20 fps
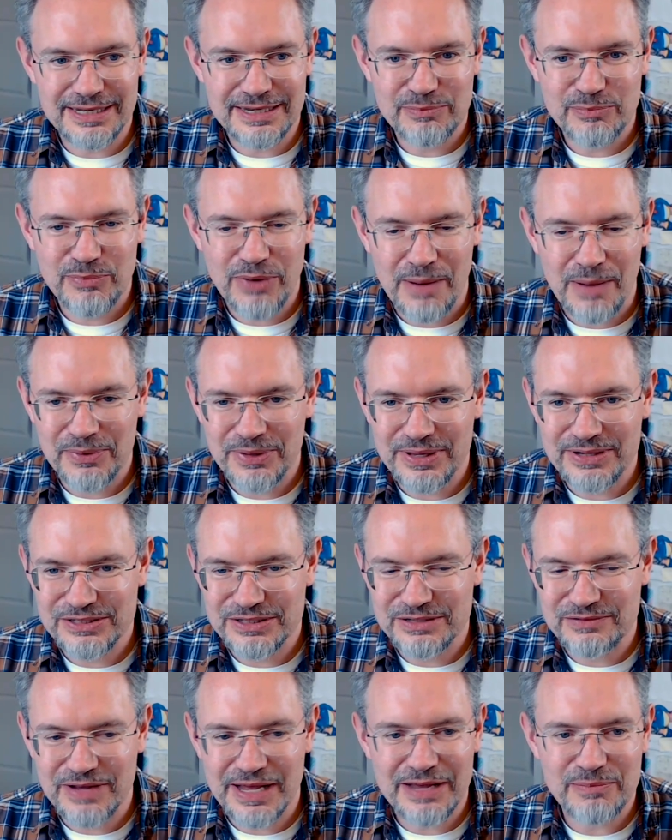a population
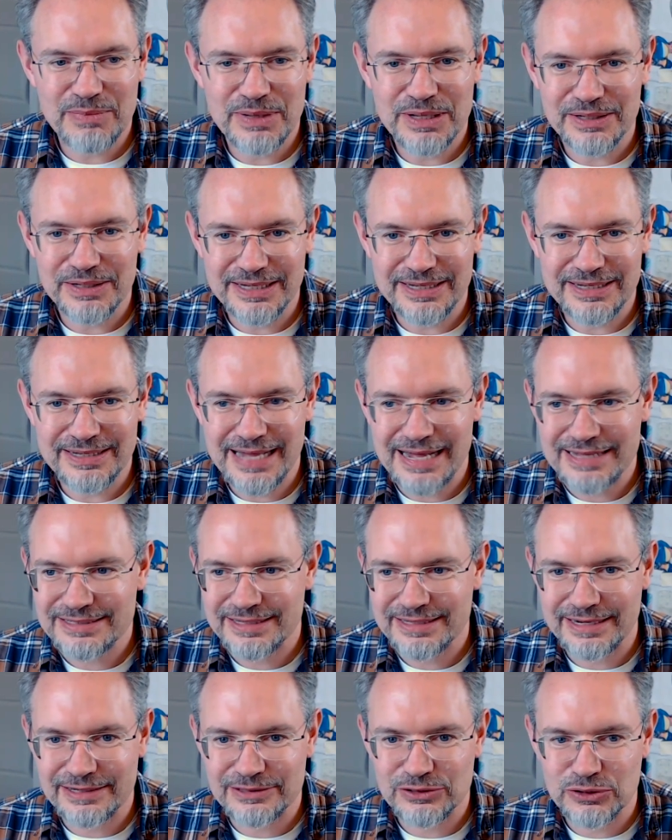of 8 million, that's
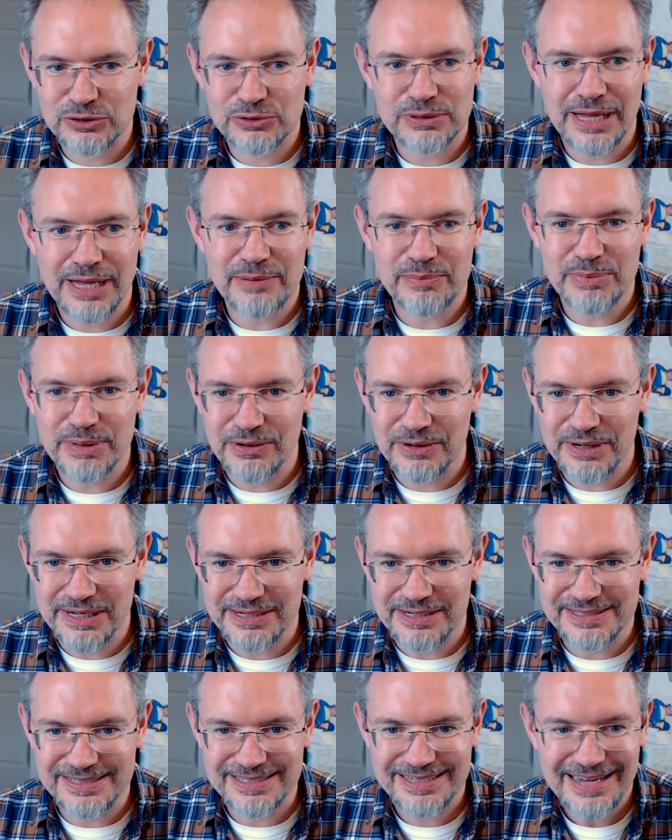like 2
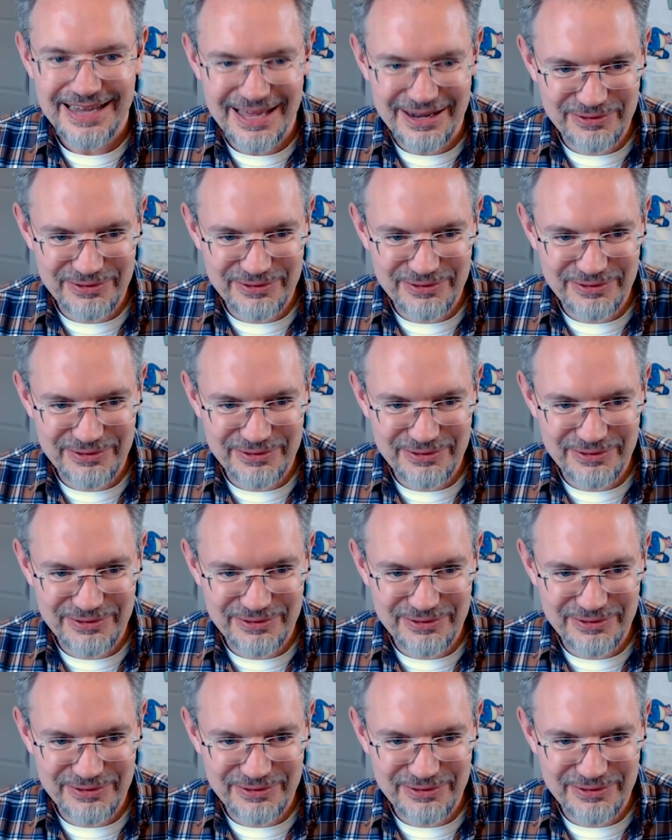Liberias, and